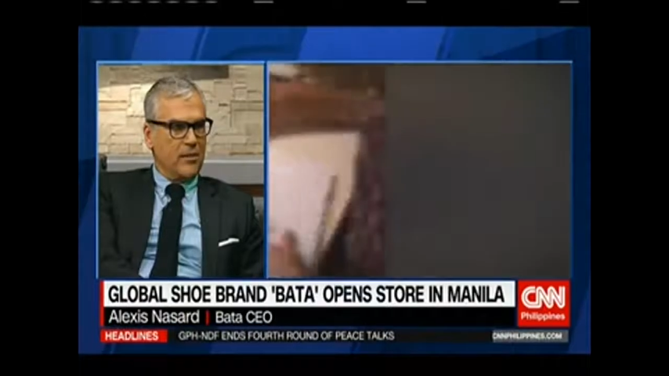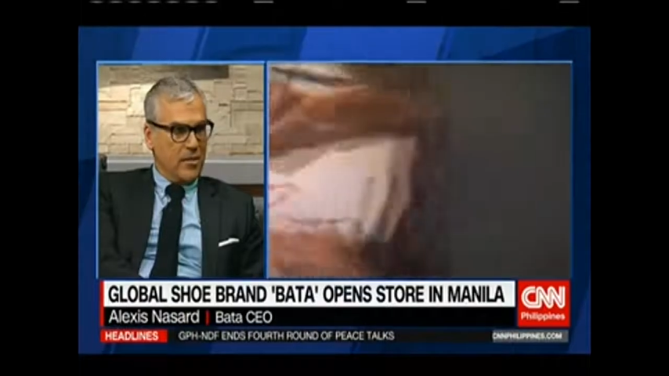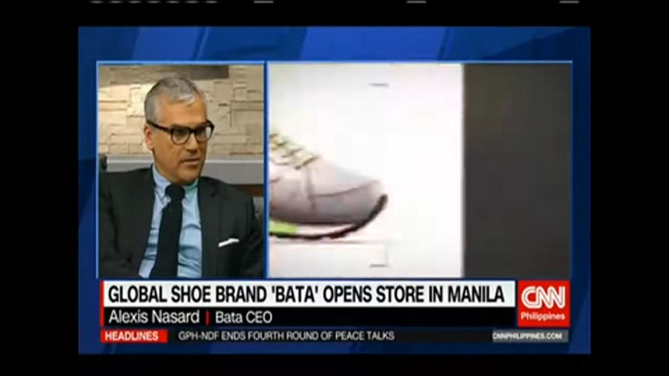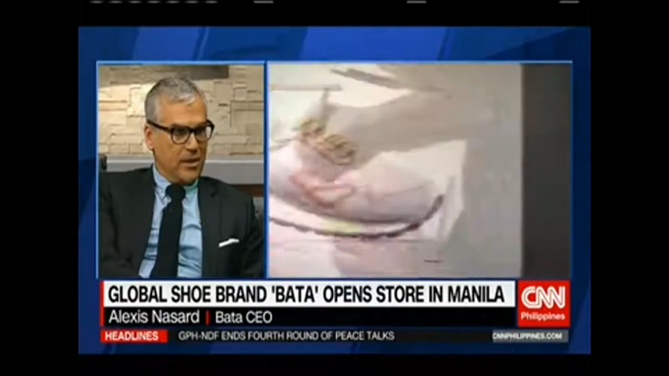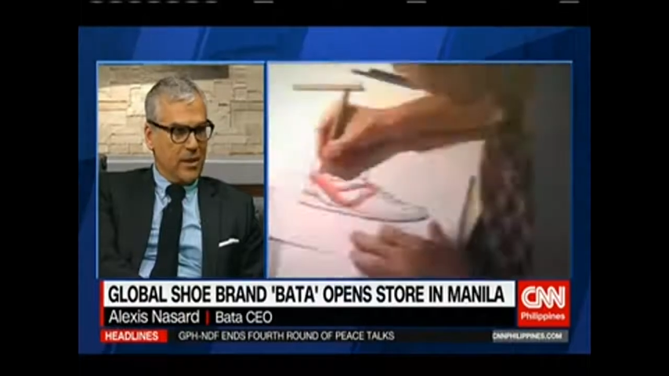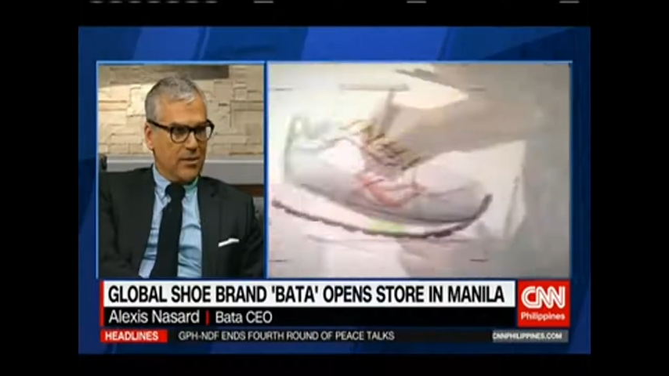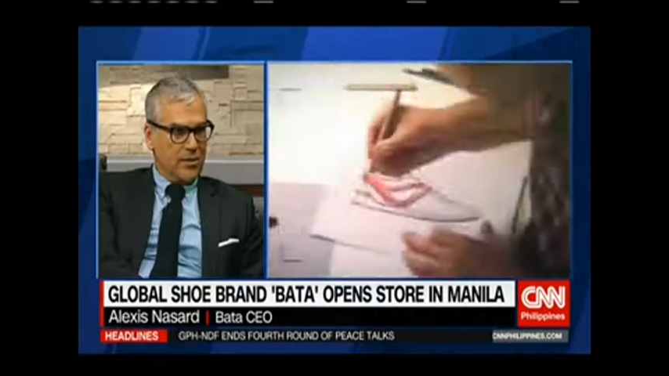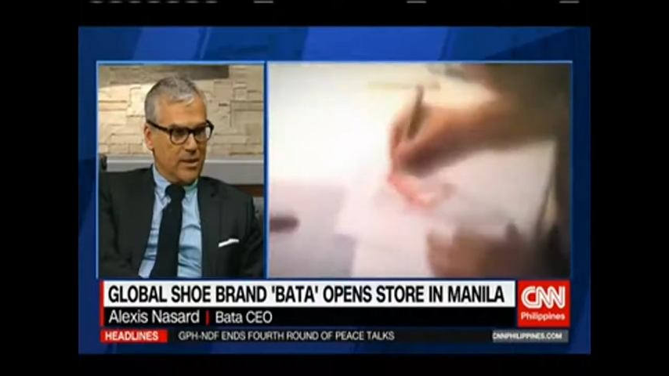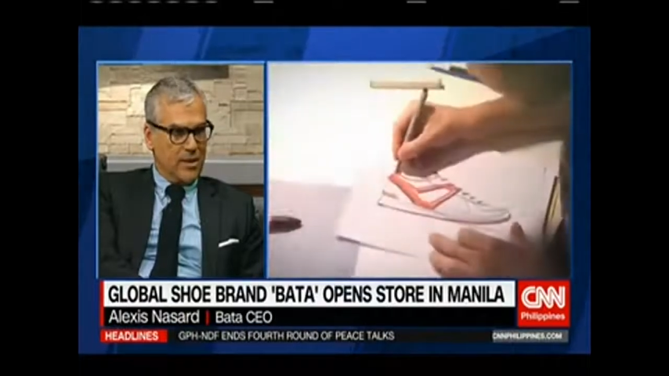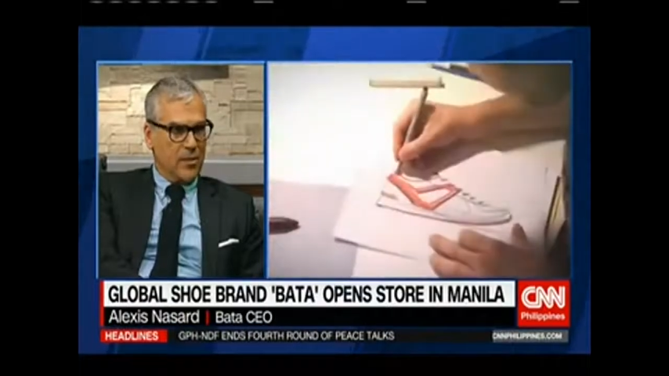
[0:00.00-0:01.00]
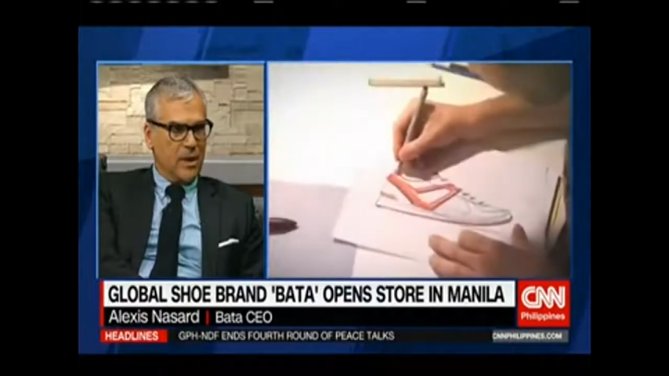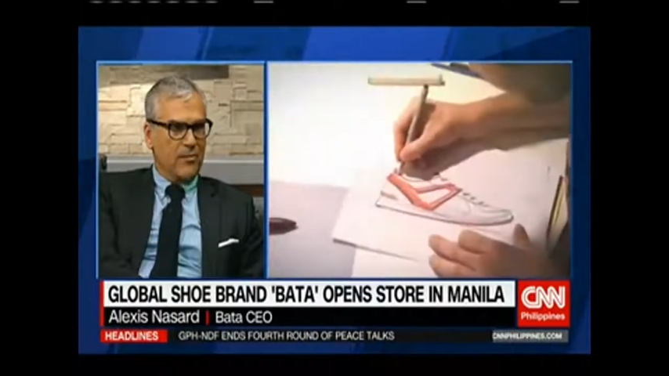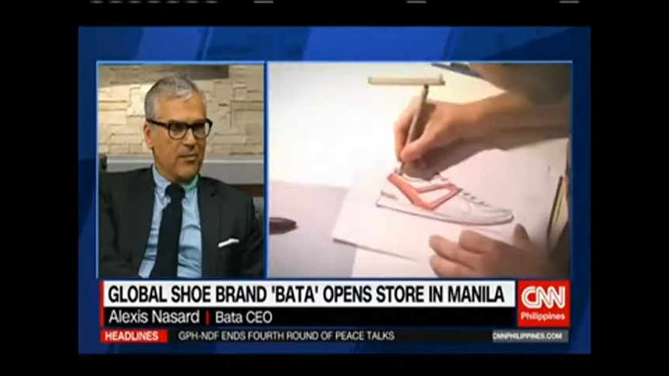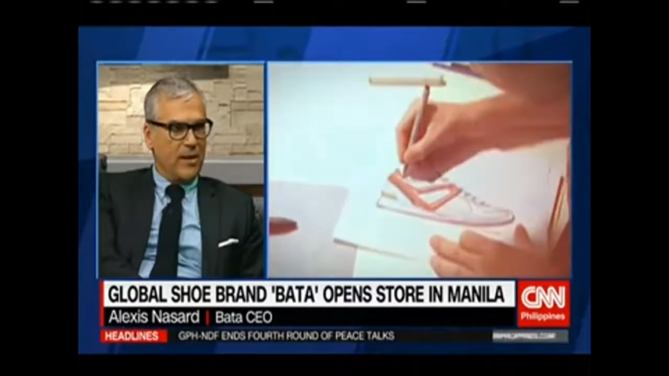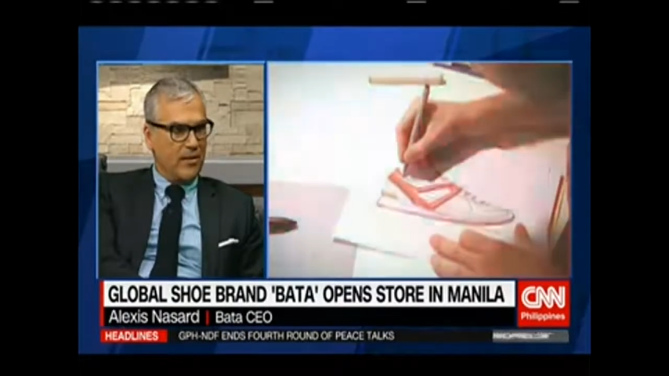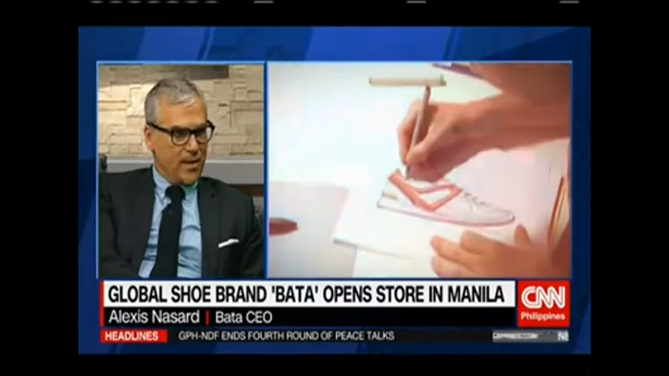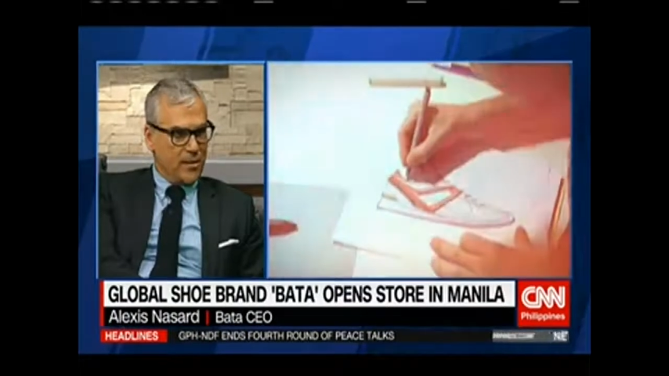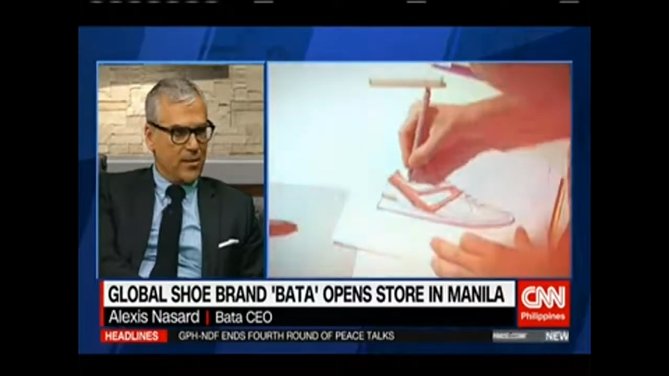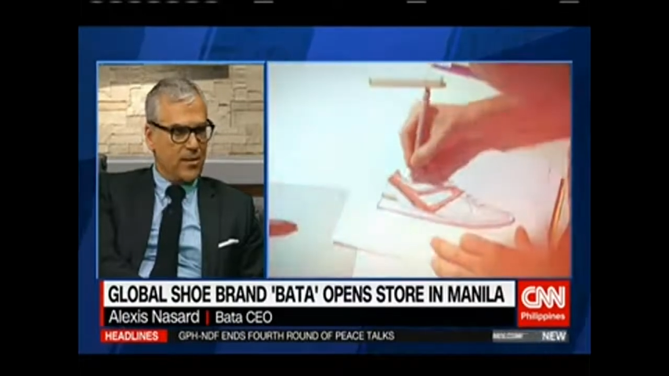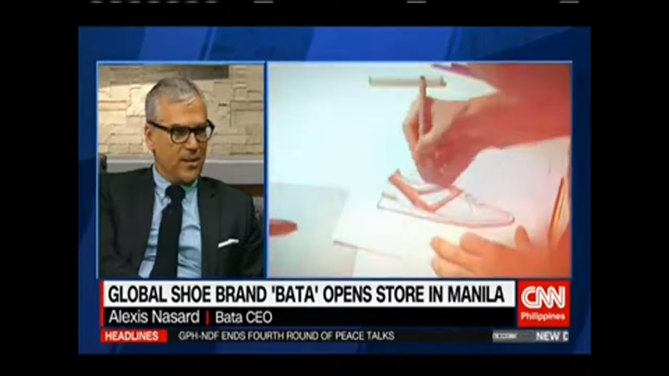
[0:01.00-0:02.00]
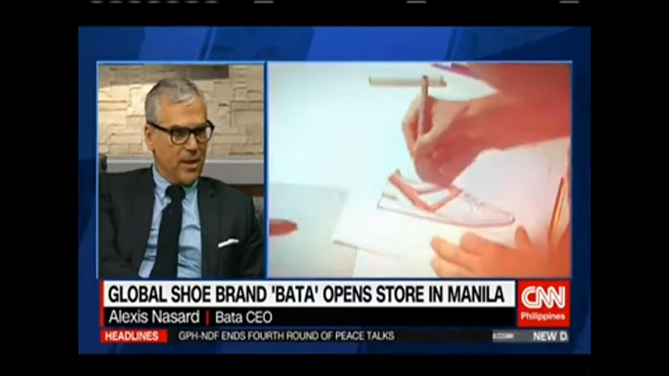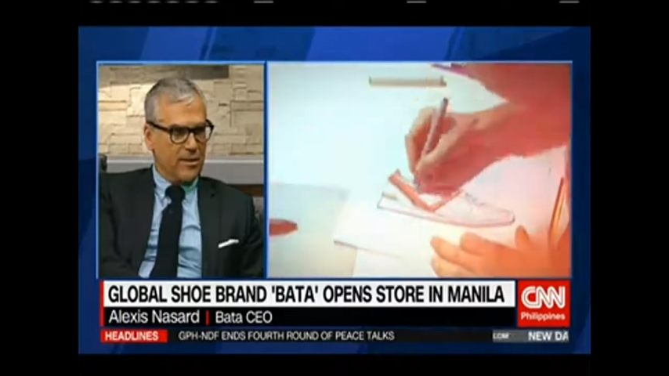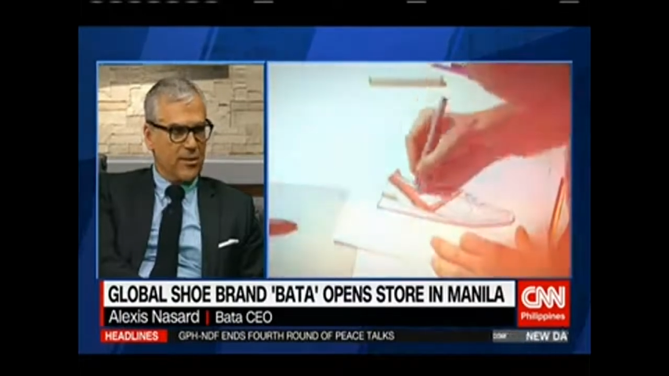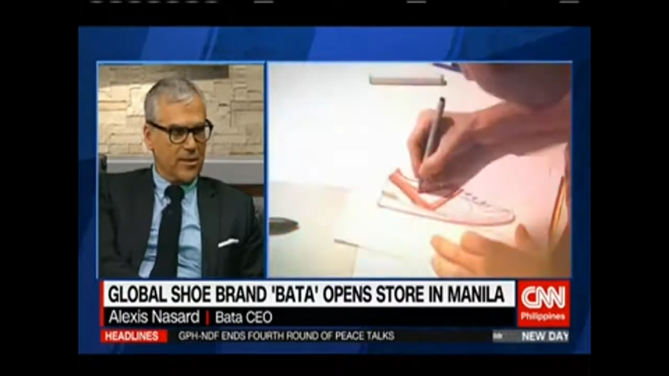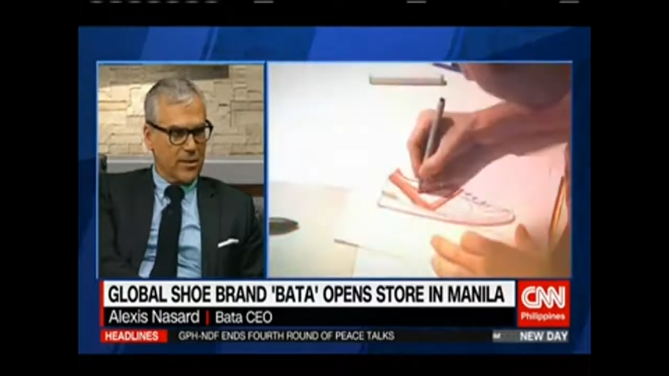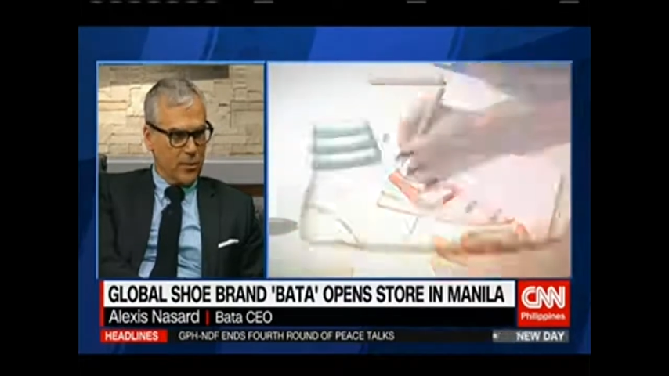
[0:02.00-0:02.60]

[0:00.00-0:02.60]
more than 50 countries. We have 5,300